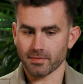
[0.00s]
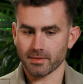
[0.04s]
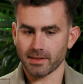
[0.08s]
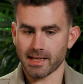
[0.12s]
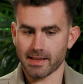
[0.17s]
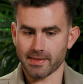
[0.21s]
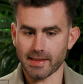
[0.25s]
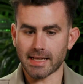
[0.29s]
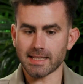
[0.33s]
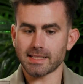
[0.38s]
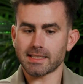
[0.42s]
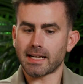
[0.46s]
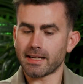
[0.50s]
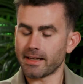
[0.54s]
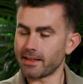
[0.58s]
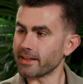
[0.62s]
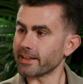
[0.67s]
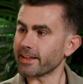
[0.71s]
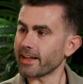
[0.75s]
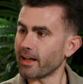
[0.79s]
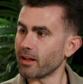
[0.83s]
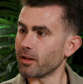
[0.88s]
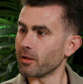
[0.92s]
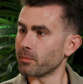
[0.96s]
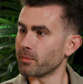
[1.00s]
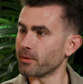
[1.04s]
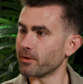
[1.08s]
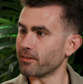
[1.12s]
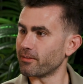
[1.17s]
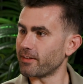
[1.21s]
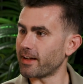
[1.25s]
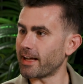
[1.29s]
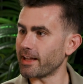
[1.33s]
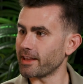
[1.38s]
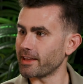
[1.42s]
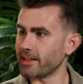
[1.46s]
And that's kind of the caliber
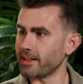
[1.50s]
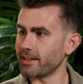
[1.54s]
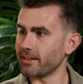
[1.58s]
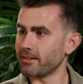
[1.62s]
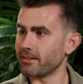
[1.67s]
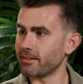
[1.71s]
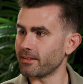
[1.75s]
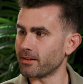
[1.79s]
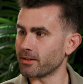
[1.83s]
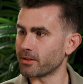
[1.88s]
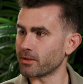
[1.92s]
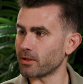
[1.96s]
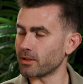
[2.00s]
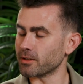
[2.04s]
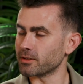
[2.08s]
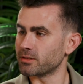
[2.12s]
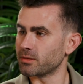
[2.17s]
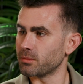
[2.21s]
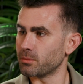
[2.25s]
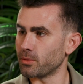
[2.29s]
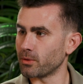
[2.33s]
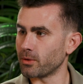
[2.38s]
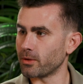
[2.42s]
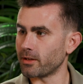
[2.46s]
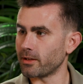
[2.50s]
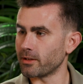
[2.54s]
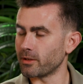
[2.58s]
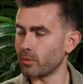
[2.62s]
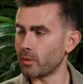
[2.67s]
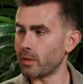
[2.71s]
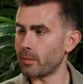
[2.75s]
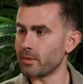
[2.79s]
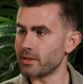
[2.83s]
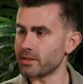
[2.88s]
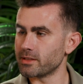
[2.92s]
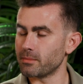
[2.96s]
of athlete across the board on the
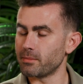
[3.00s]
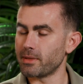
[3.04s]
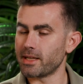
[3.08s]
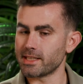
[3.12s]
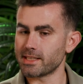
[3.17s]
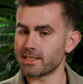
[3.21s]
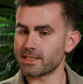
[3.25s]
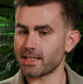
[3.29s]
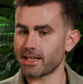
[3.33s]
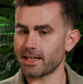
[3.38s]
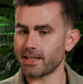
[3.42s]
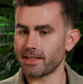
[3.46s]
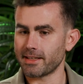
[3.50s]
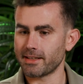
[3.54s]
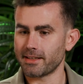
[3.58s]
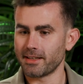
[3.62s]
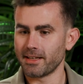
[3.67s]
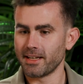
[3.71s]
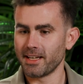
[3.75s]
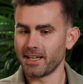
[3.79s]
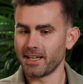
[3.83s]
women's and men's side.